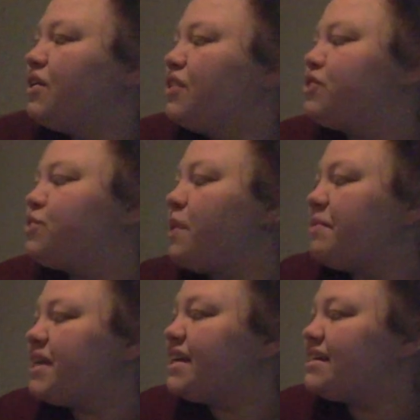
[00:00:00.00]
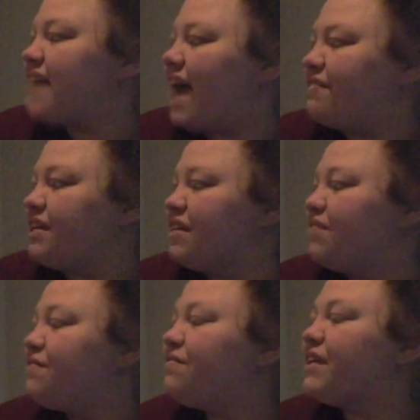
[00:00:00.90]
Swimming and diving
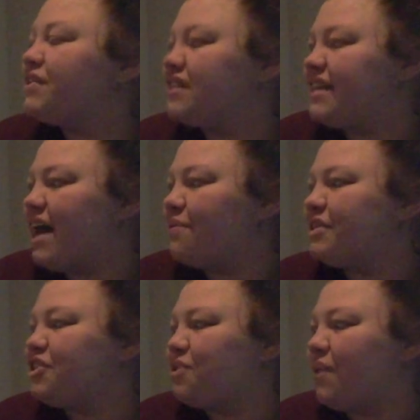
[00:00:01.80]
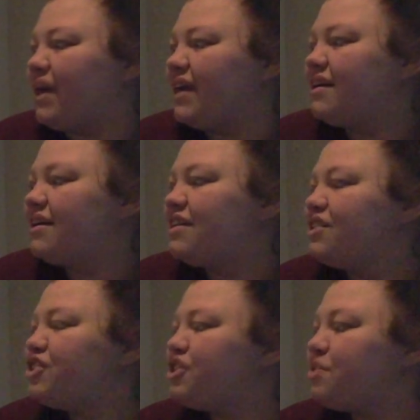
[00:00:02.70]
filled Annette with joy.
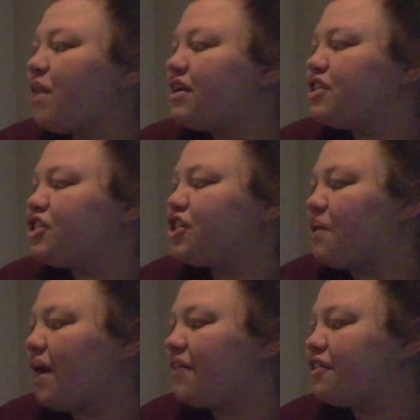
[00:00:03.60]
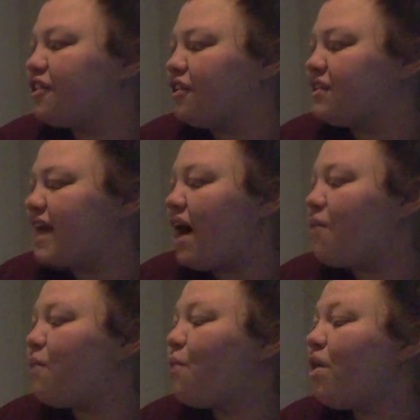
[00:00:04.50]
She wanted to show other girls
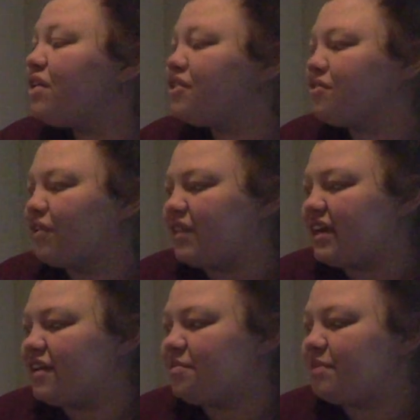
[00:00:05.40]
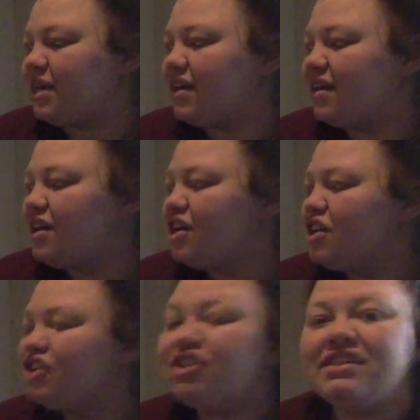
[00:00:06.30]
how wonderful they could be.
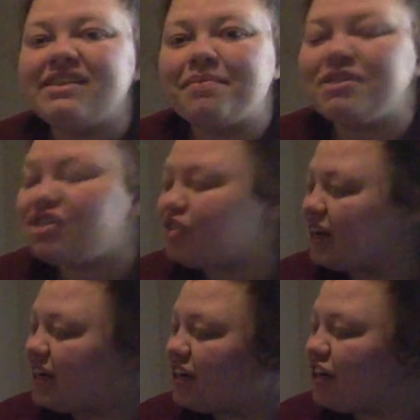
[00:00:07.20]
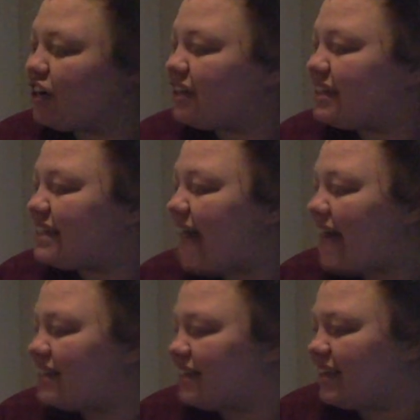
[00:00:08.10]
She demonstrated her
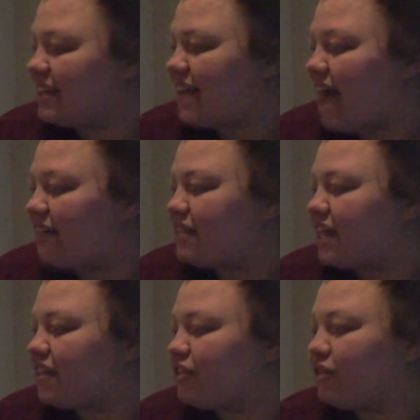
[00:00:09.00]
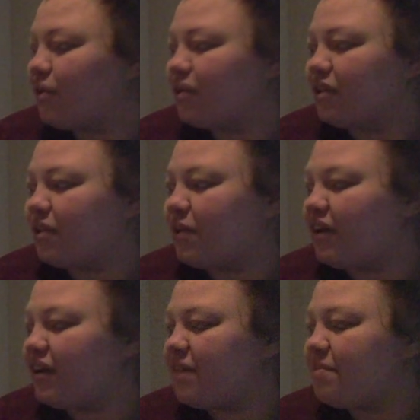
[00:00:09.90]
dazzling dives at the local
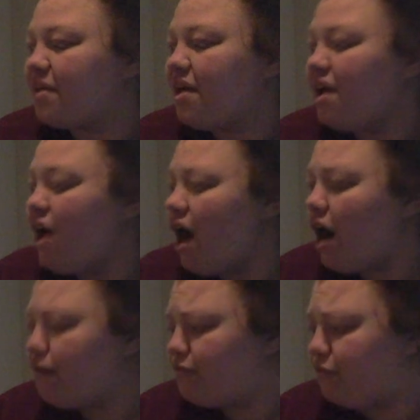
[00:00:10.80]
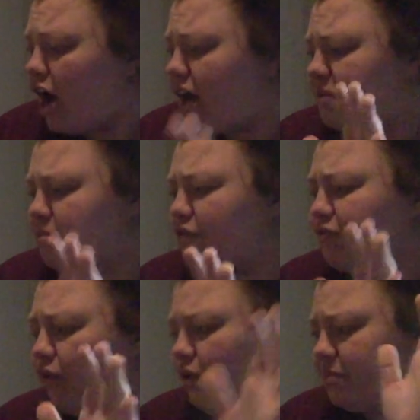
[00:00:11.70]
aquarium. "A fine
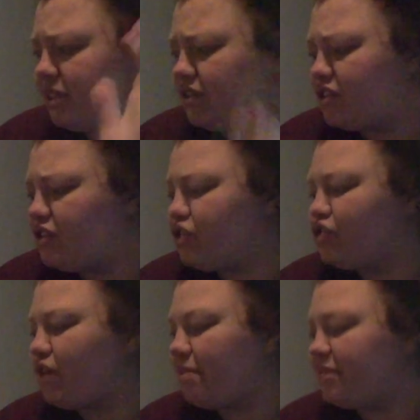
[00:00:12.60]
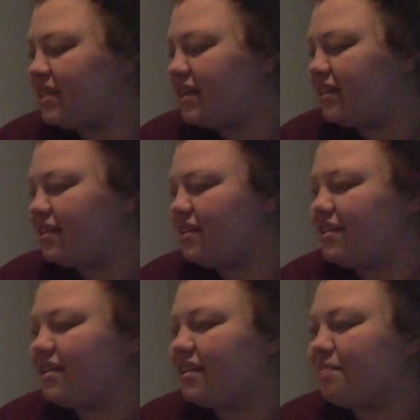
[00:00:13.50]
performance," trumpeted
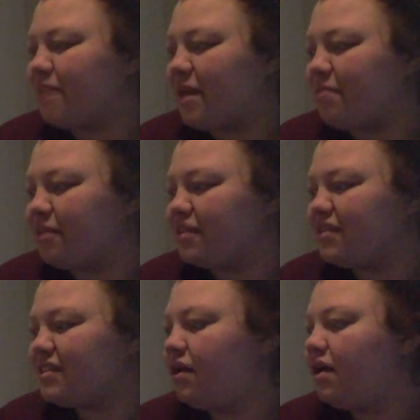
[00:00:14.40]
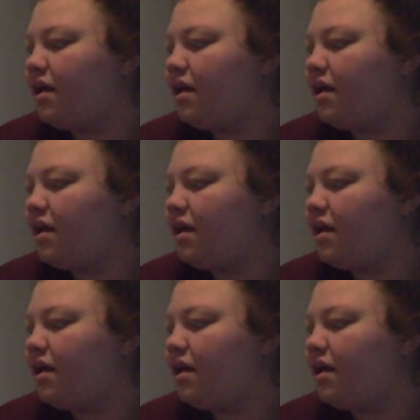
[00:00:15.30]
the papers.